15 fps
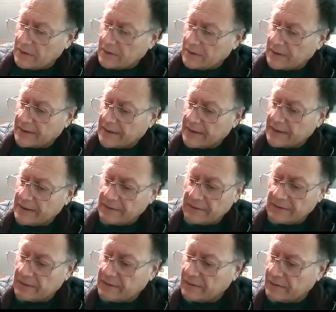again,
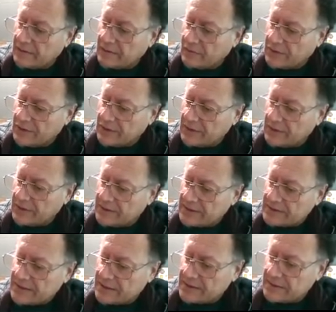we need a
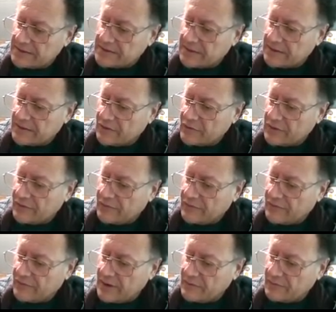test statistic that we
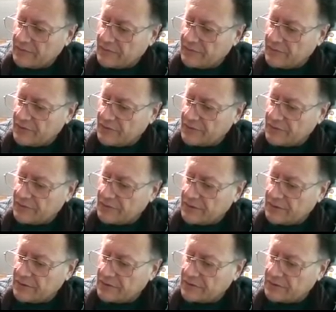found before.
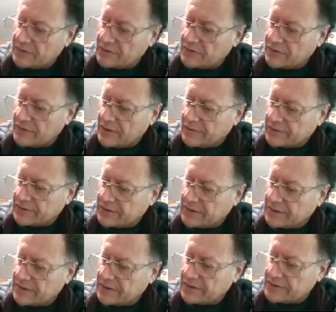So our
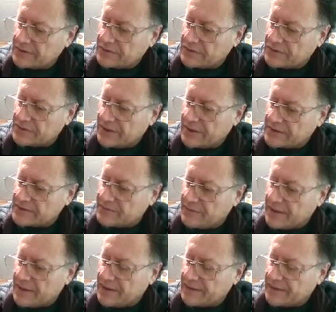t is just x
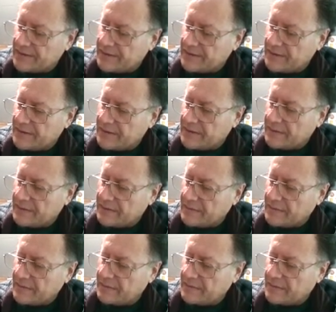bar
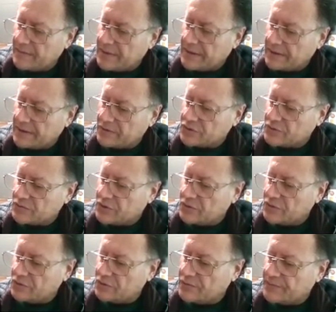minus
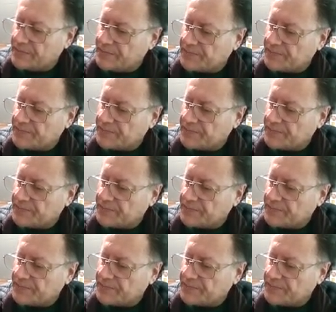mu